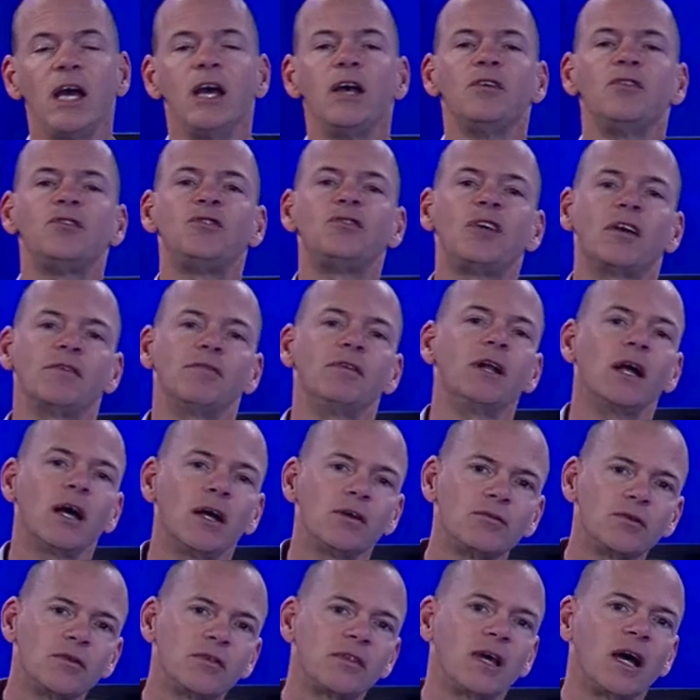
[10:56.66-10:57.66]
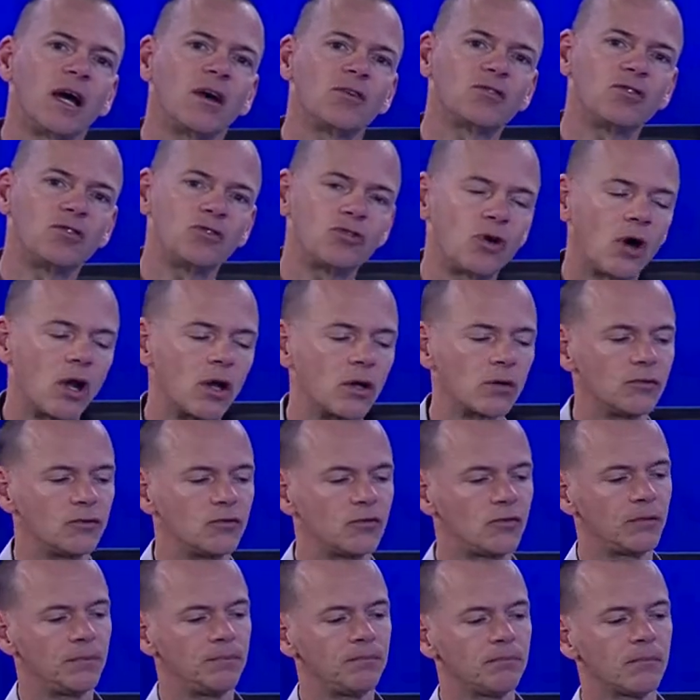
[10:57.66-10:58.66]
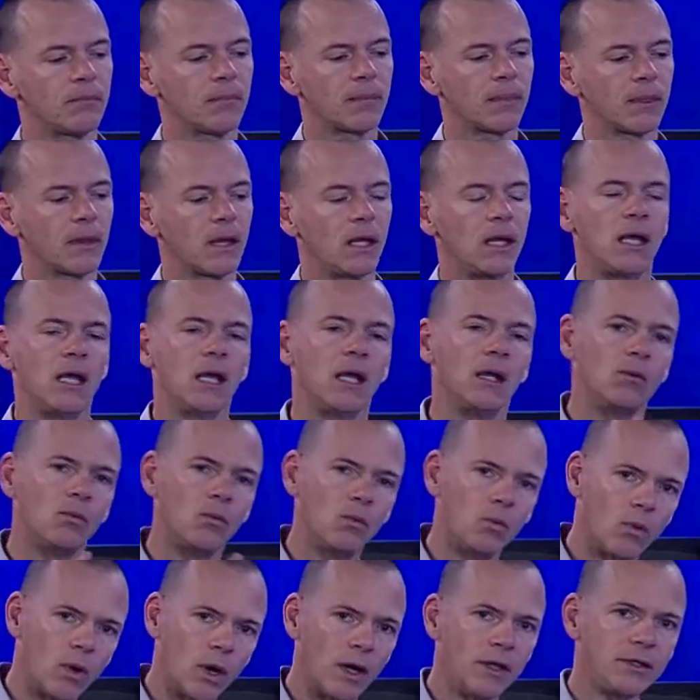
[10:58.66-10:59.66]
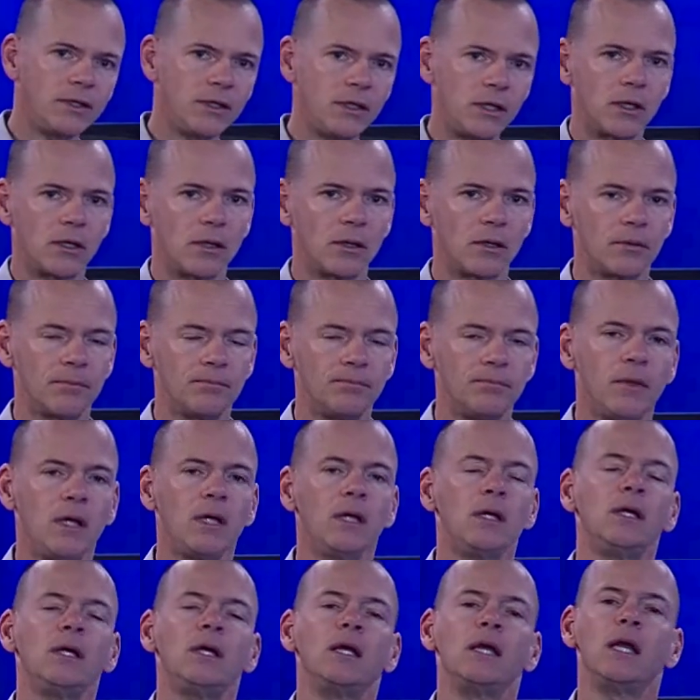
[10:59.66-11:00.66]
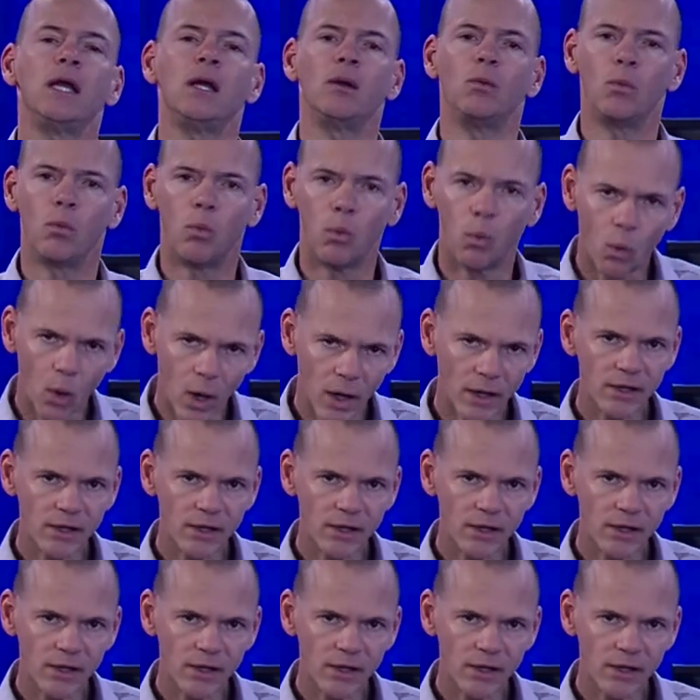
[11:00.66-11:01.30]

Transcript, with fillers: $700,000 in one year, in one